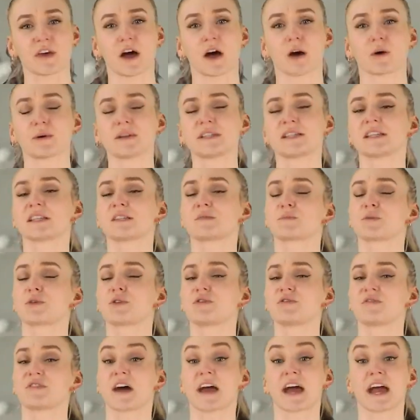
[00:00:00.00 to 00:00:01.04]
though? Is this
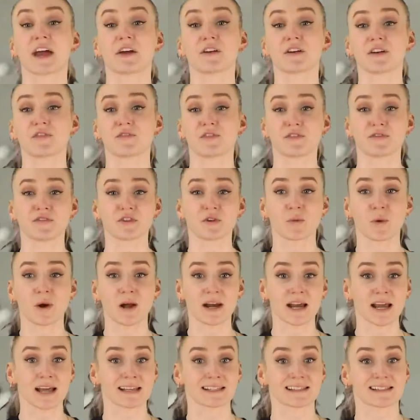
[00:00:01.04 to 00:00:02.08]
proof that Area
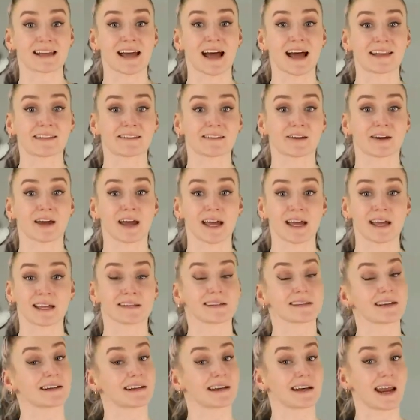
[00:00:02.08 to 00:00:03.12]
51 has gotten their
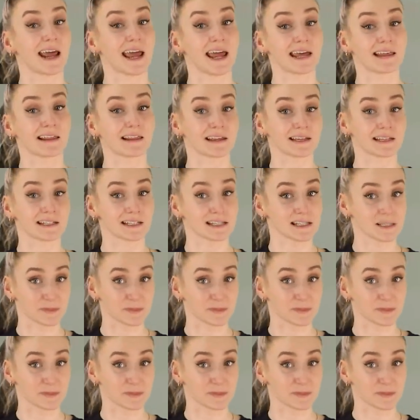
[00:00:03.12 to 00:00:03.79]
hands on an alien